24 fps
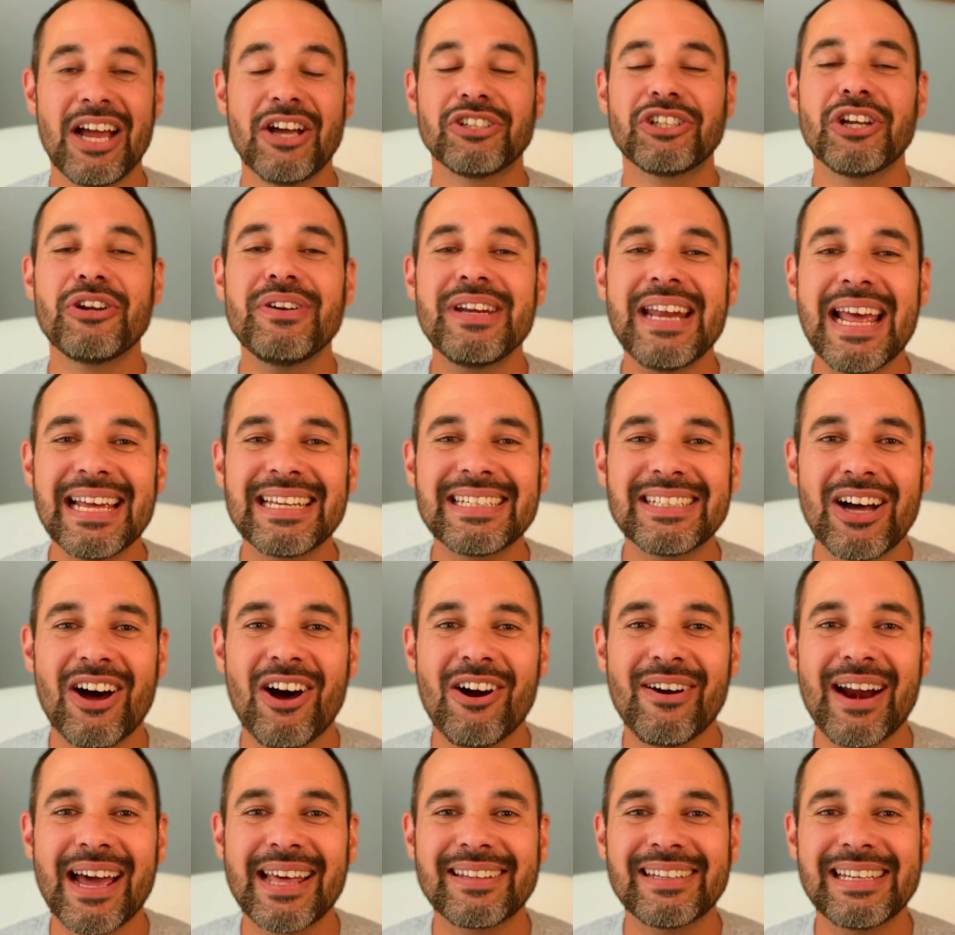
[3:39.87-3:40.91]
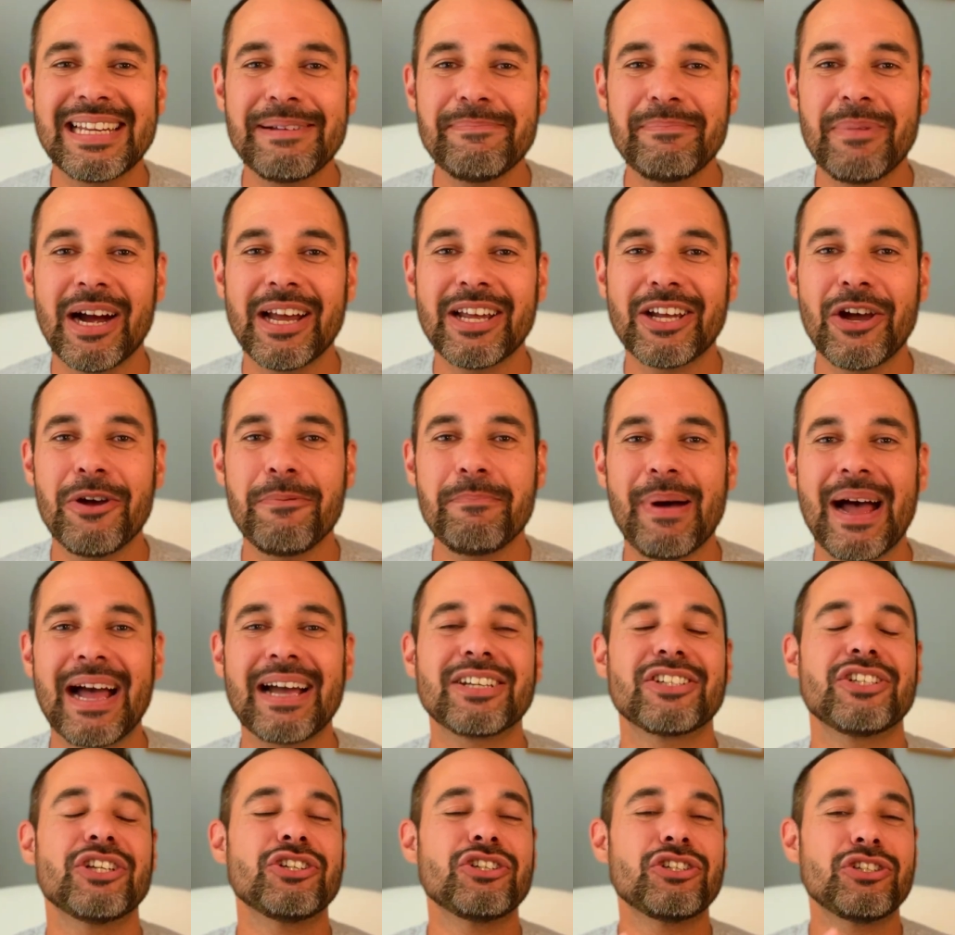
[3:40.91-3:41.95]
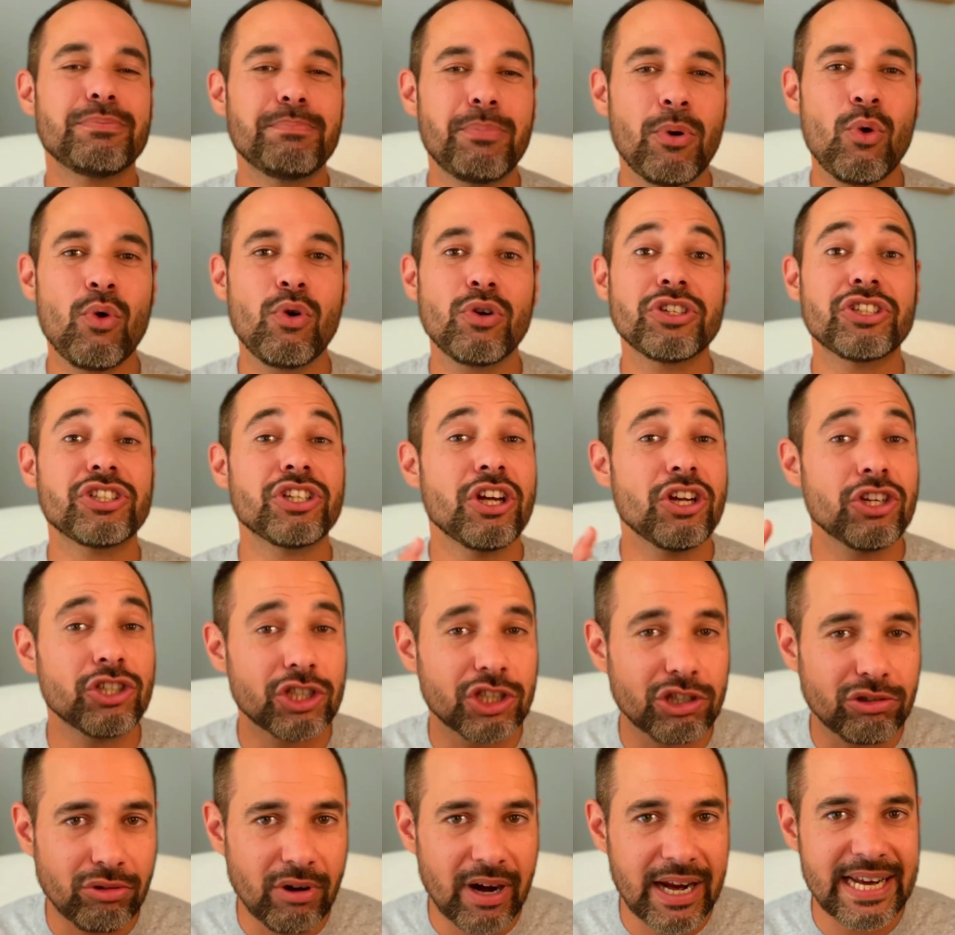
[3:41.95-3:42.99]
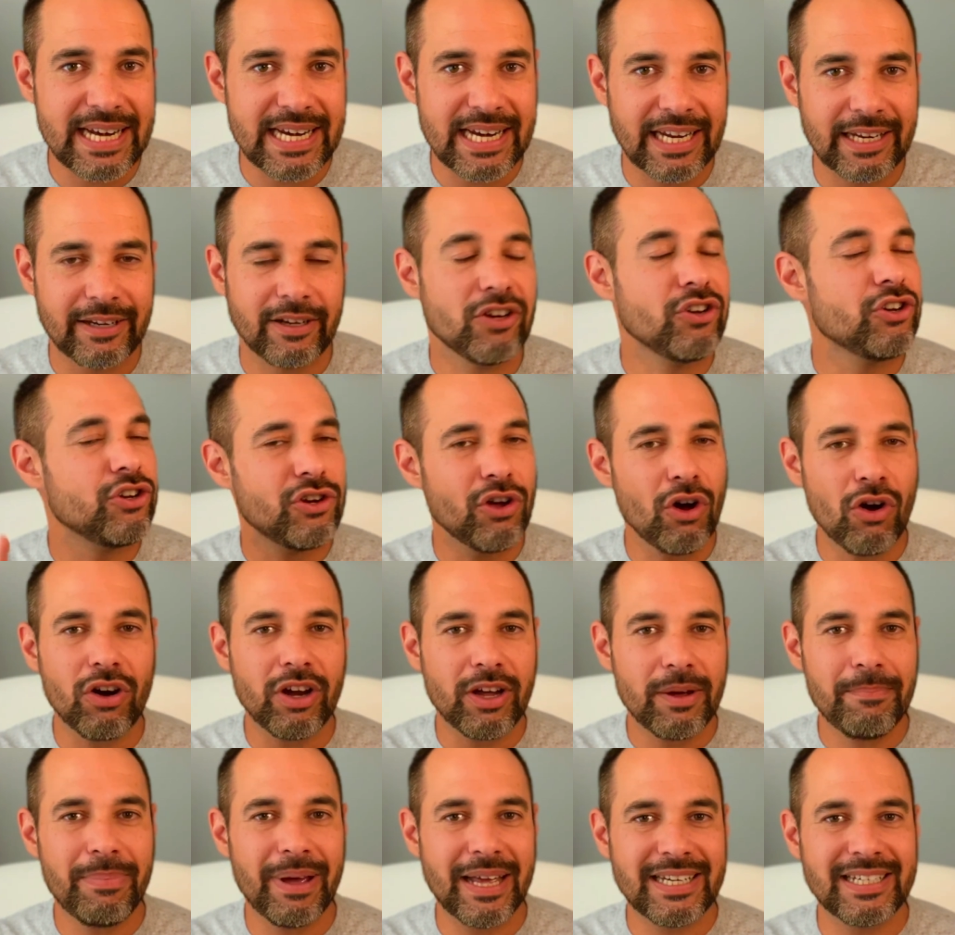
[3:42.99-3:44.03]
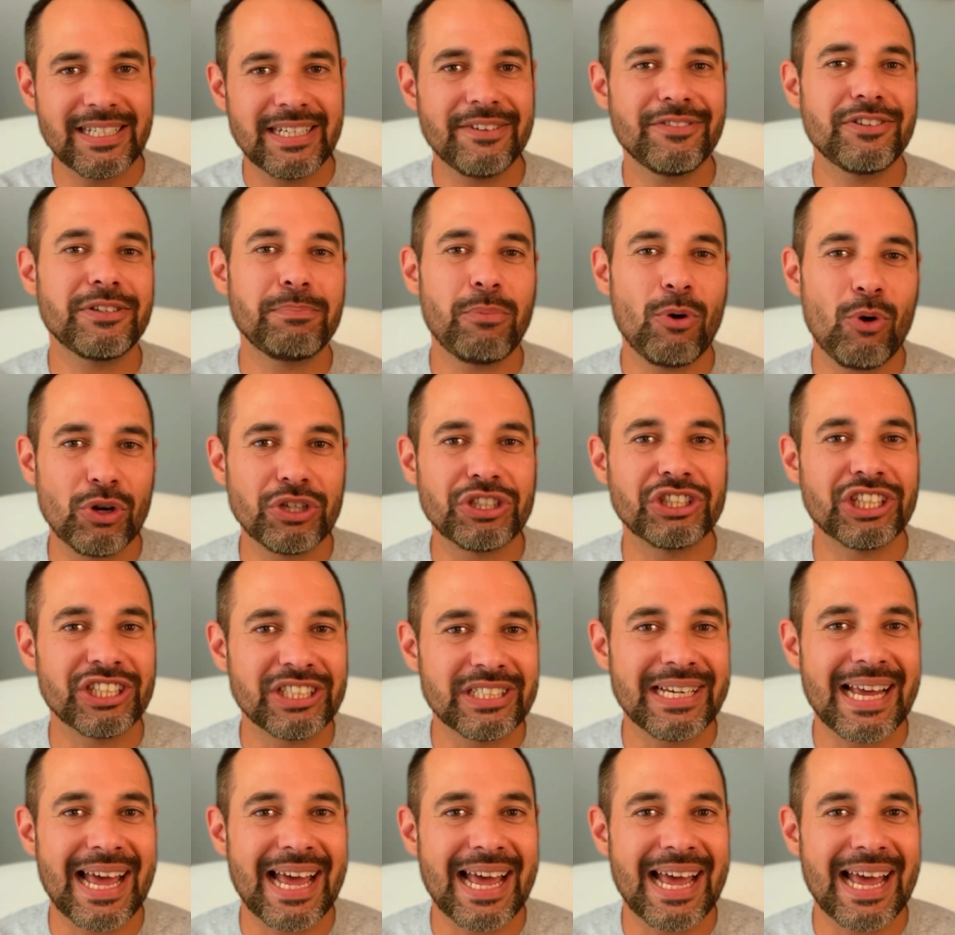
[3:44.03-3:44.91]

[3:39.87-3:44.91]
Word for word: So next, our athlete might go back to sports training, not competitive sport just